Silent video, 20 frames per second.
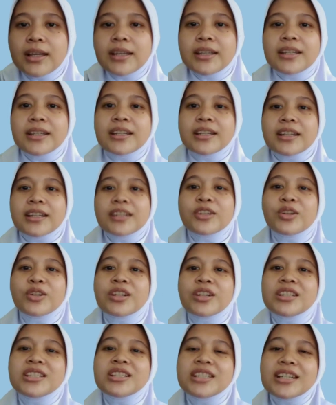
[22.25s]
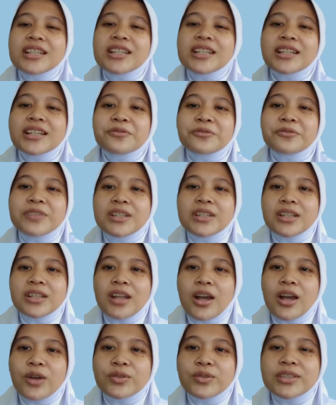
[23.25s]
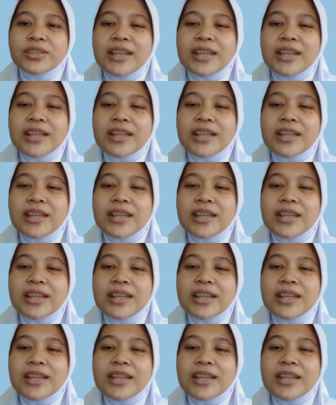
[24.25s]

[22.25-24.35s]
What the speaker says: In Indonesian, we know